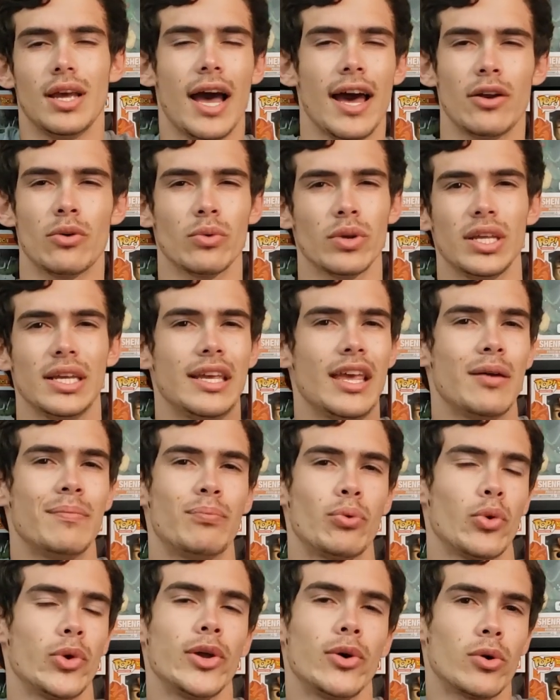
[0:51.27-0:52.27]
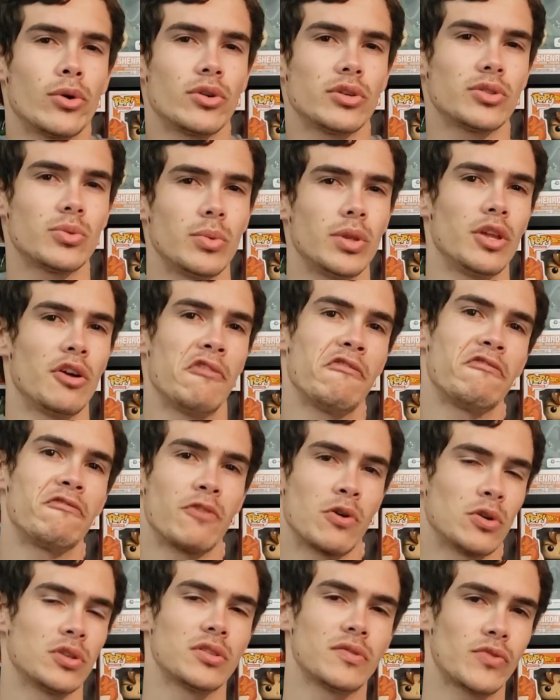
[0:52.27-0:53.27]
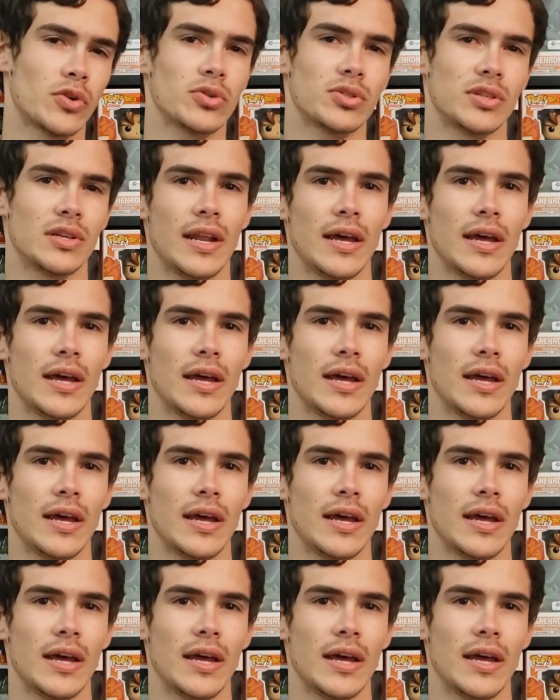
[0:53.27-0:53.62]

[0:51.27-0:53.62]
I don't really get pre-orders when they're first first